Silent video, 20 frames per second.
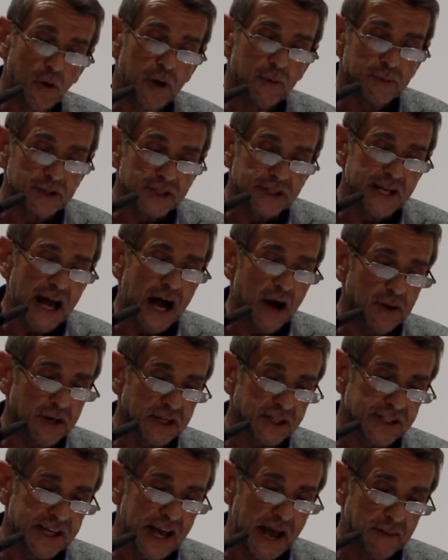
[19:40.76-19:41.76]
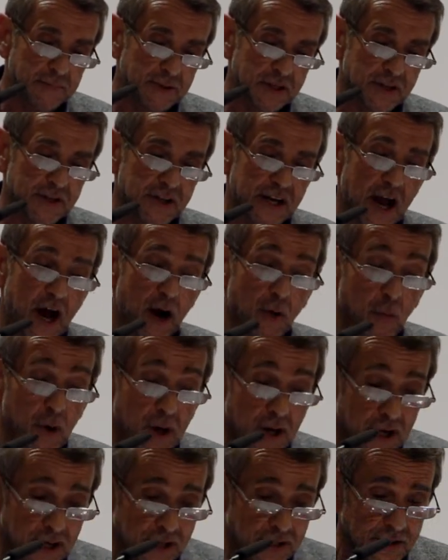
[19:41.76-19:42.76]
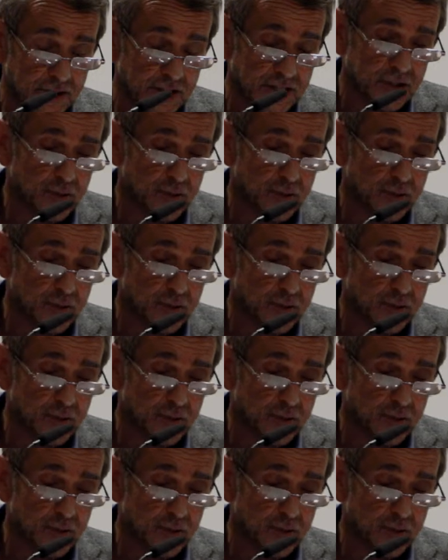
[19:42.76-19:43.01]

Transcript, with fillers: We must now accept that our words,